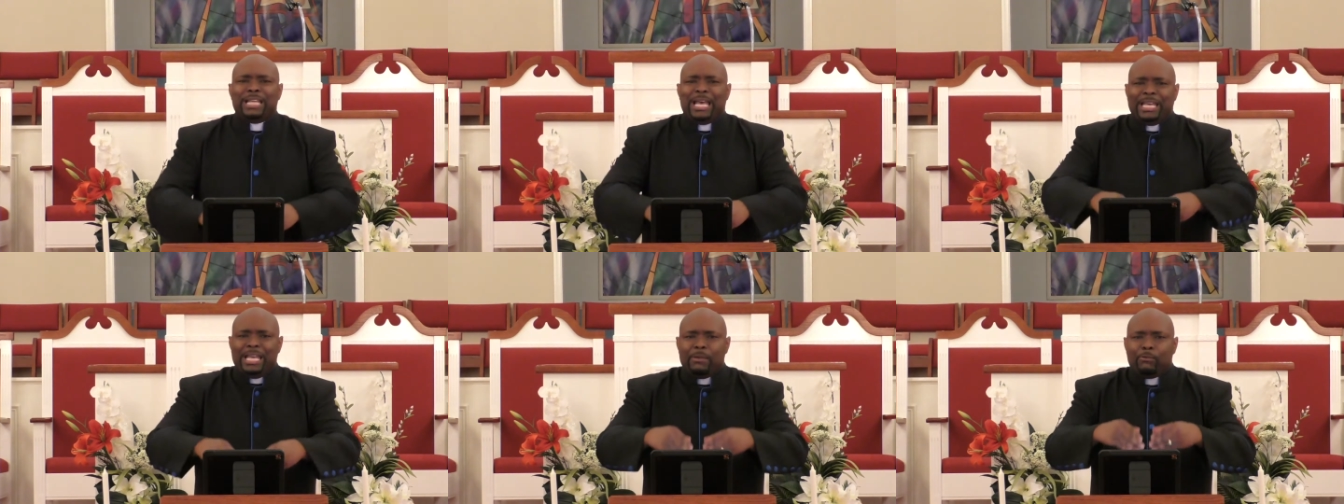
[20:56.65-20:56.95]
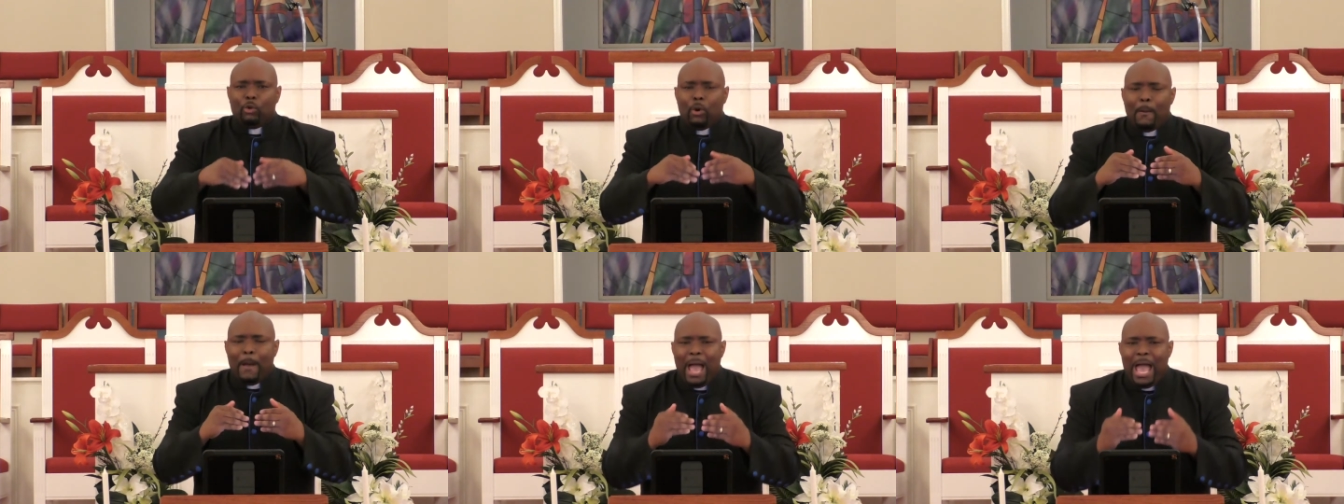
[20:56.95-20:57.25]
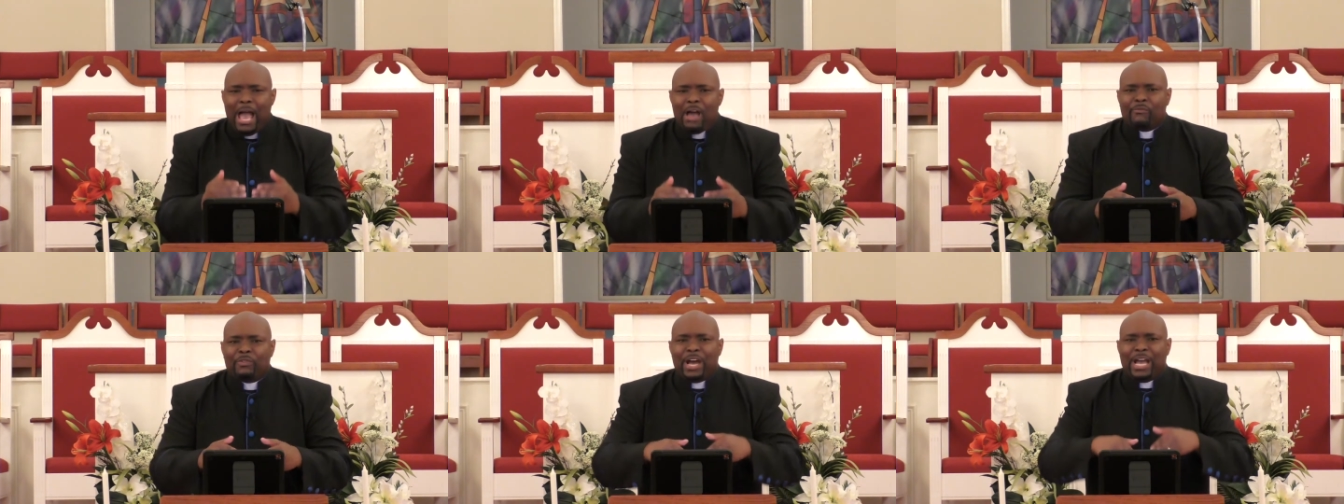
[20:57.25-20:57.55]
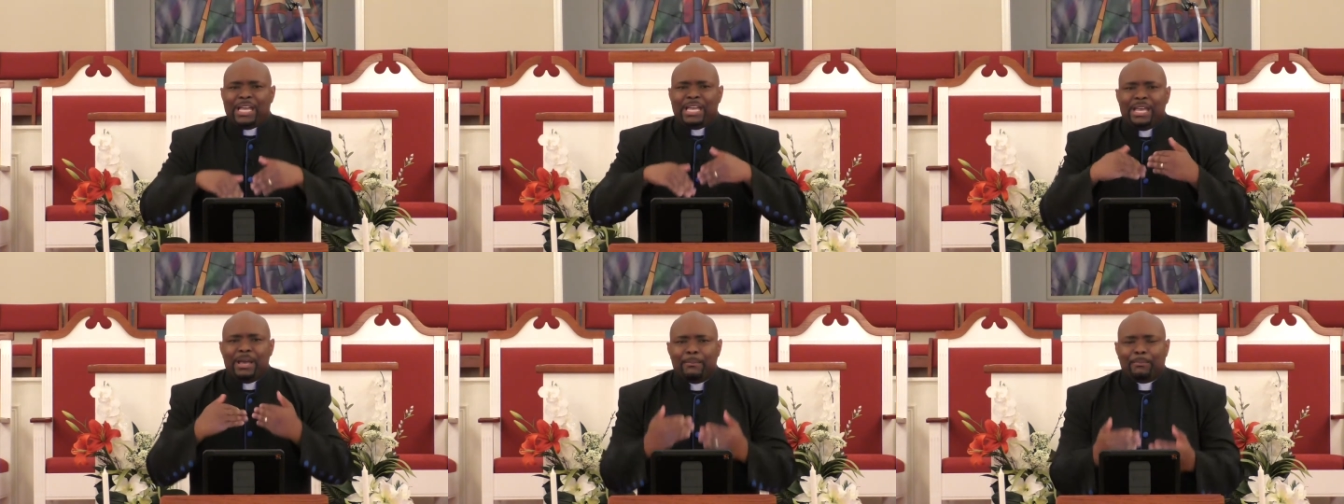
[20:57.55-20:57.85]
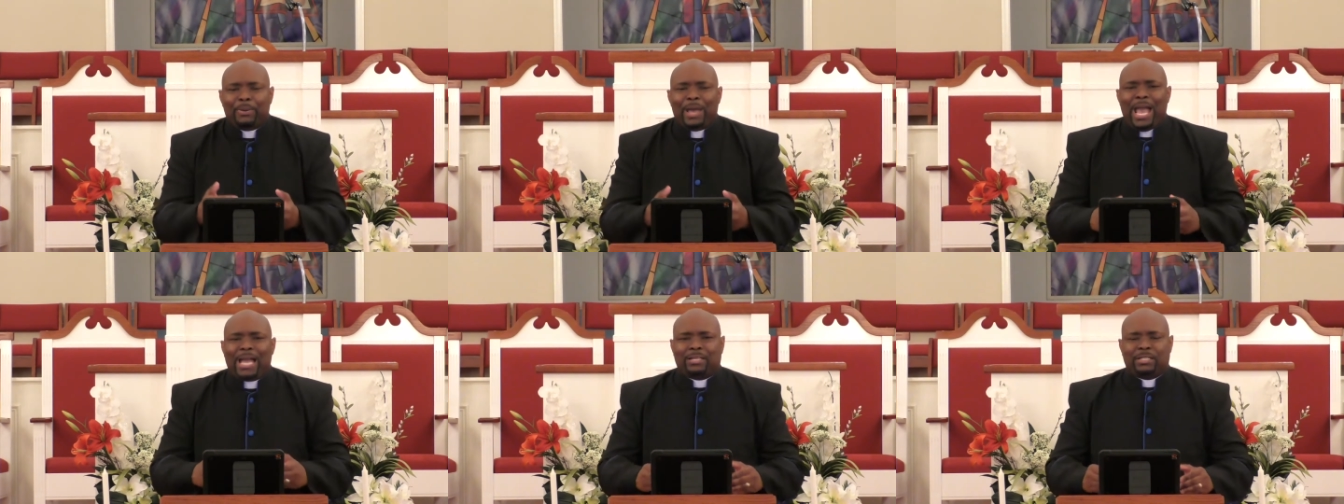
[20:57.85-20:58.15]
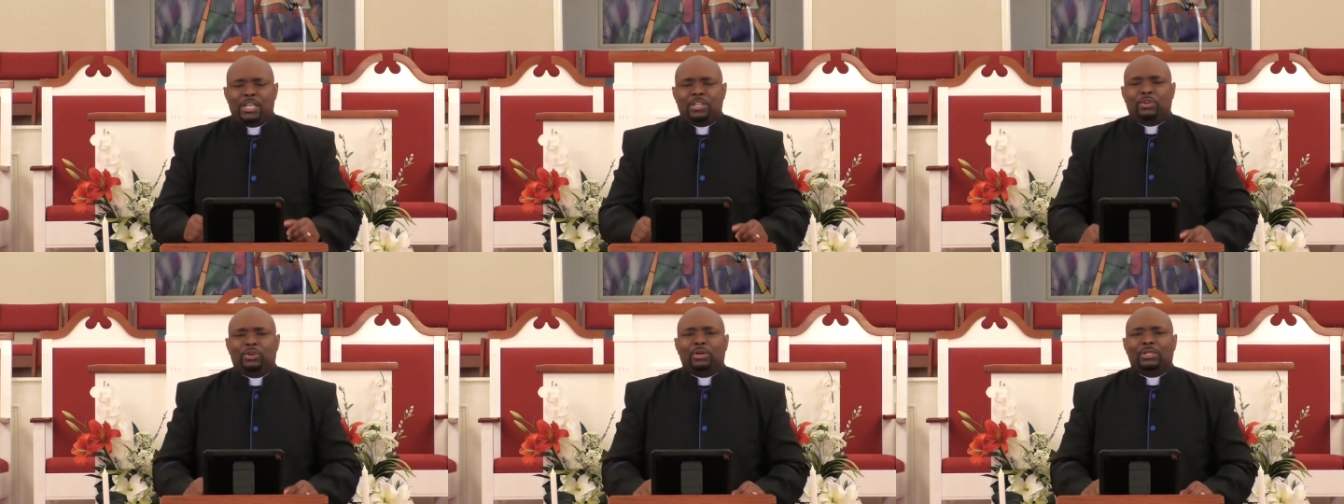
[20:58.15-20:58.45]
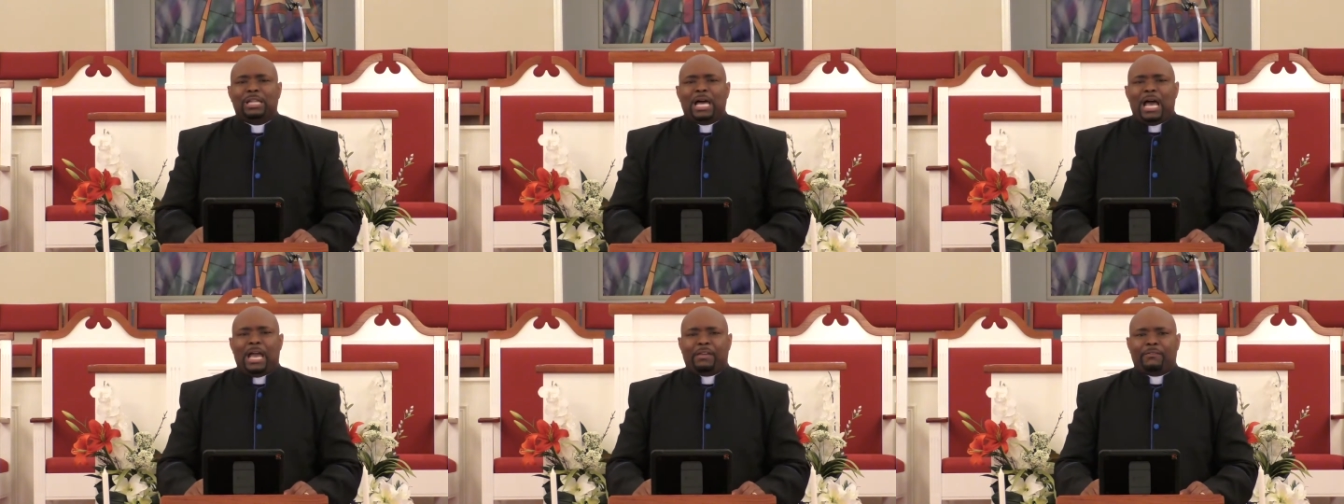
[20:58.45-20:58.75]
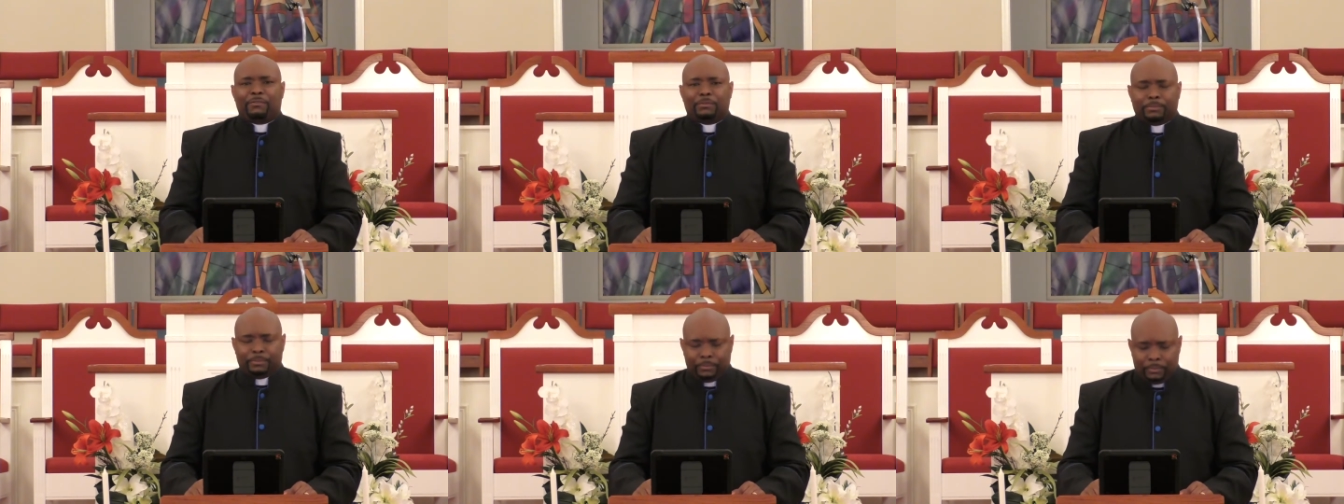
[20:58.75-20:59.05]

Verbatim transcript: that it will have an impact in your life.